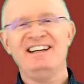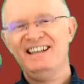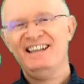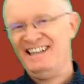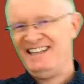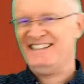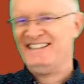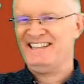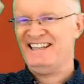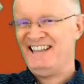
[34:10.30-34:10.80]

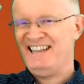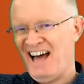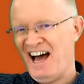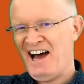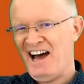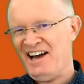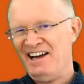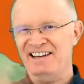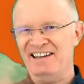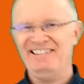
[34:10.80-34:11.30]
He's
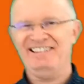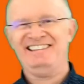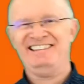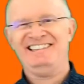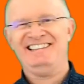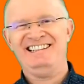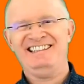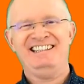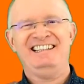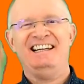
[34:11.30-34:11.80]
alive,
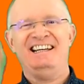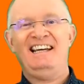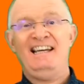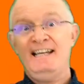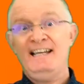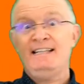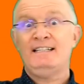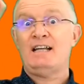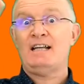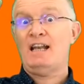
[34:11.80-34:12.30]

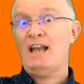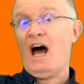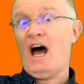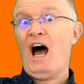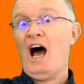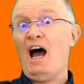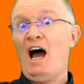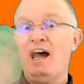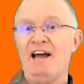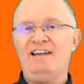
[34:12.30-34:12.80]
he's
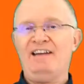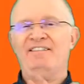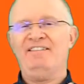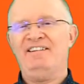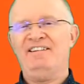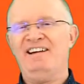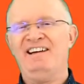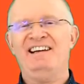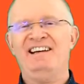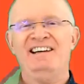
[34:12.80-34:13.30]
alive,
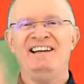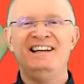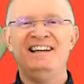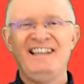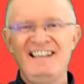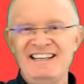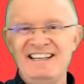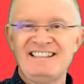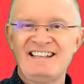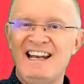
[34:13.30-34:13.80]

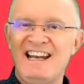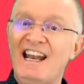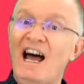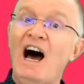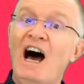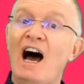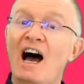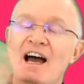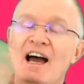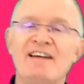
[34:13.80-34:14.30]
he's
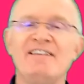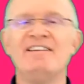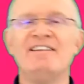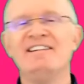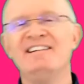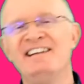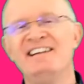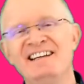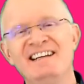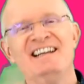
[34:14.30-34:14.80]
alive,
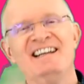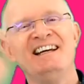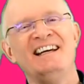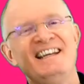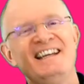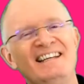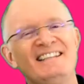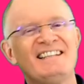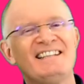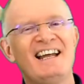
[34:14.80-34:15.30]

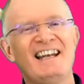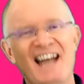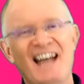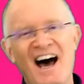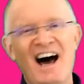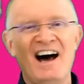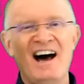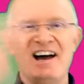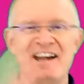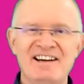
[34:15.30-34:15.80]
he's
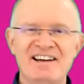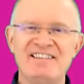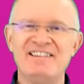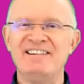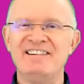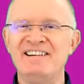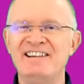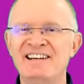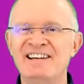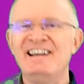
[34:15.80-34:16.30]
alive,
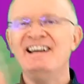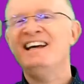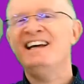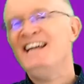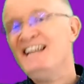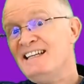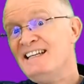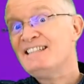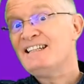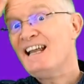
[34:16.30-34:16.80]

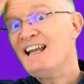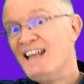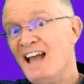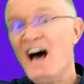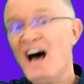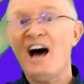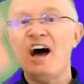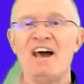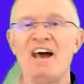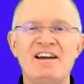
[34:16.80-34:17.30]
he's
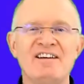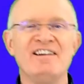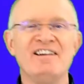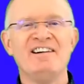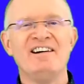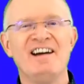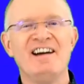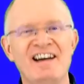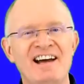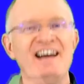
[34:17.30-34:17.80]
alive,
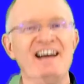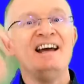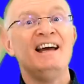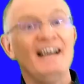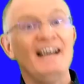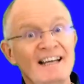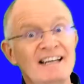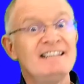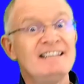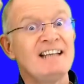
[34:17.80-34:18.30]

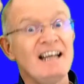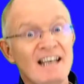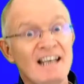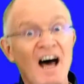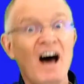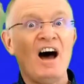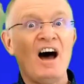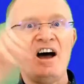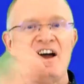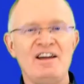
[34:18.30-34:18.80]
he's
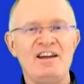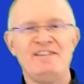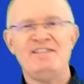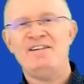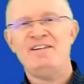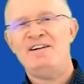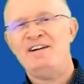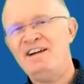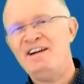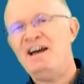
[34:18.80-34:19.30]

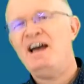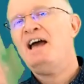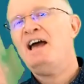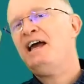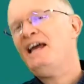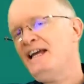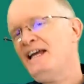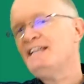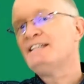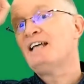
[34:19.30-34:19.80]
alive,
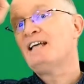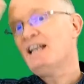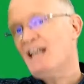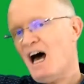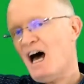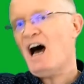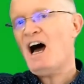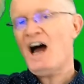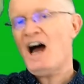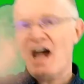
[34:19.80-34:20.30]
he's
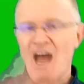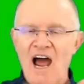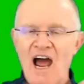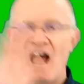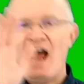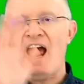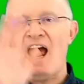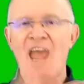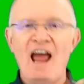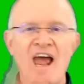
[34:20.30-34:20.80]

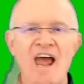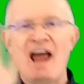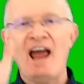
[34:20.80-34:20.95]
alive.